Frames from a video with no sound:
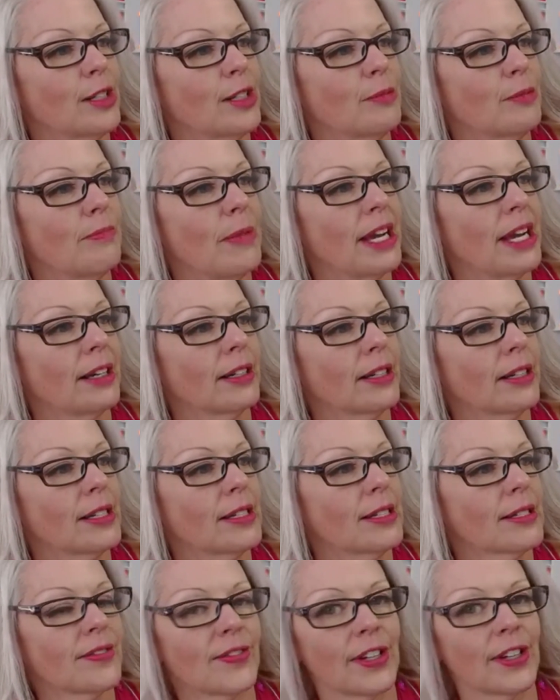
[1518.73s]
Mare
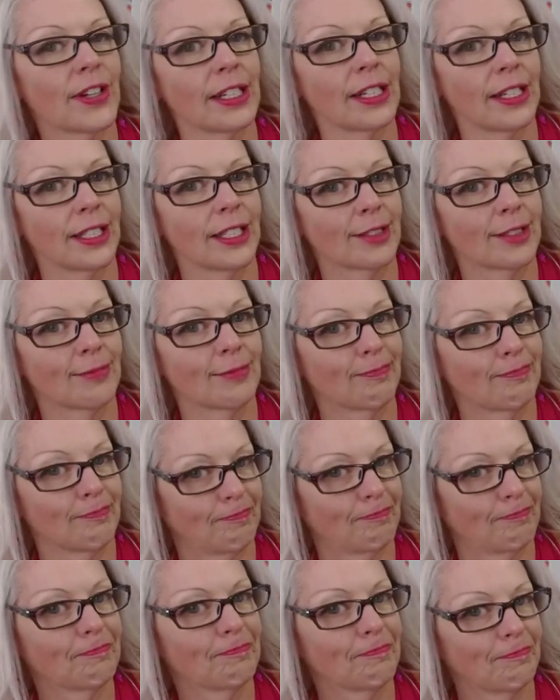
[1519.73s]
is funny.
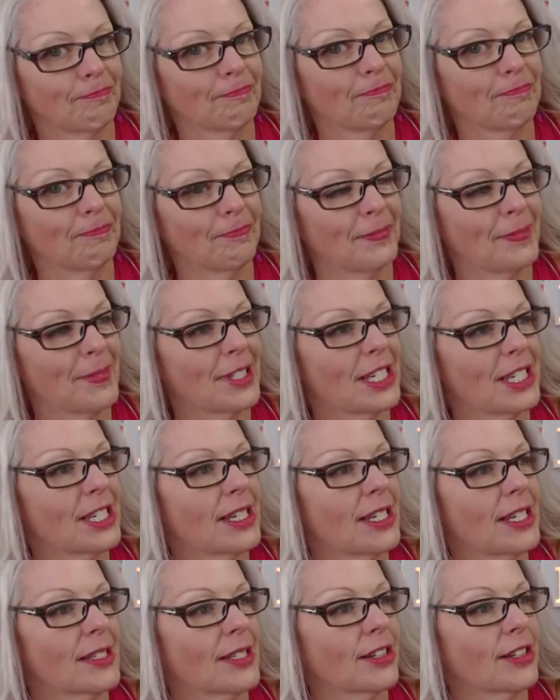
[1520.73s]

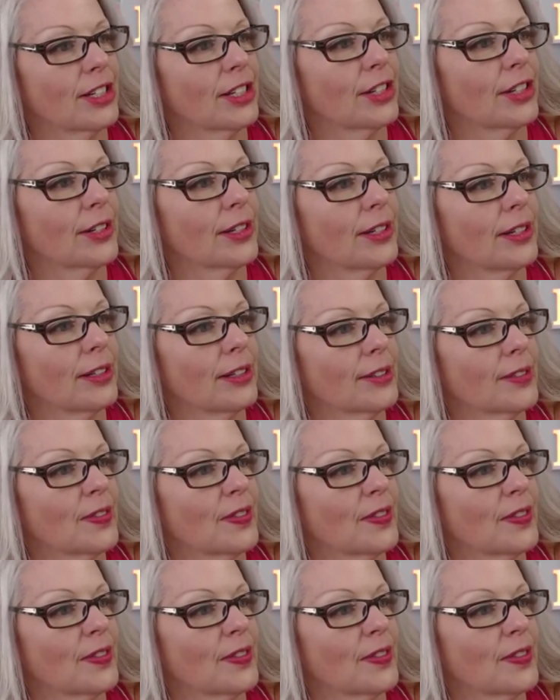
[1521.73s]
She's our girl.